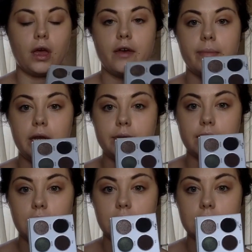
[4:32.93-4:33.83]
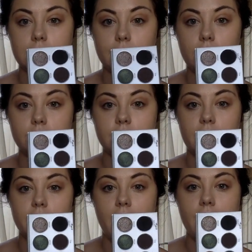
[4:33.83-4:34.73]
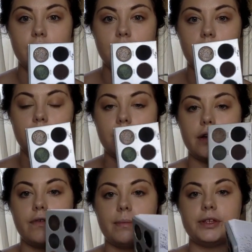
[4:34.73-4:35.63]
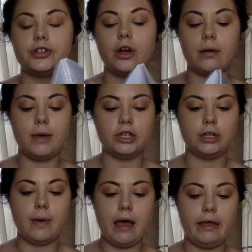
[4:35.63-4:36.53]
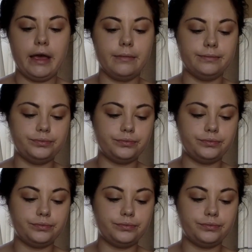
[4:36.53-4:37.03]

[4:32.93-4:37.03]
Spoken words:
I've been using this the most out of every color from this Dark Magic palette.